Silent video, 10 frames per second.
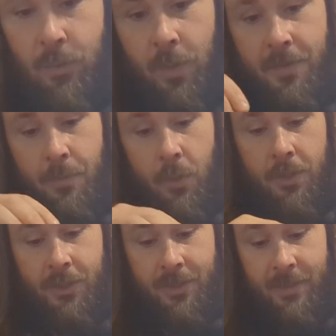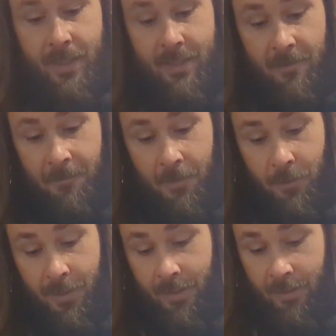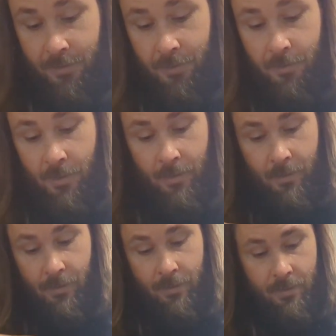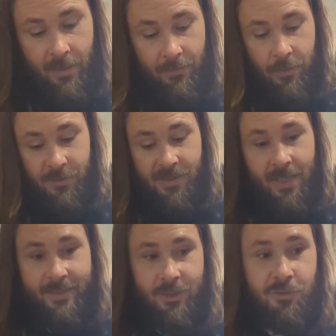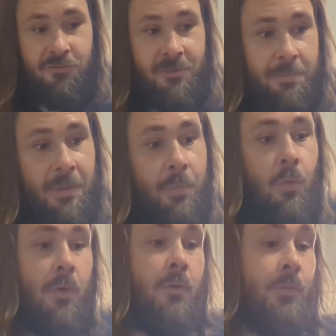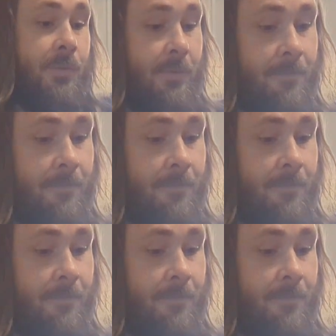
one of the projects that I definitely want to get into, getting those nice drippy portholes.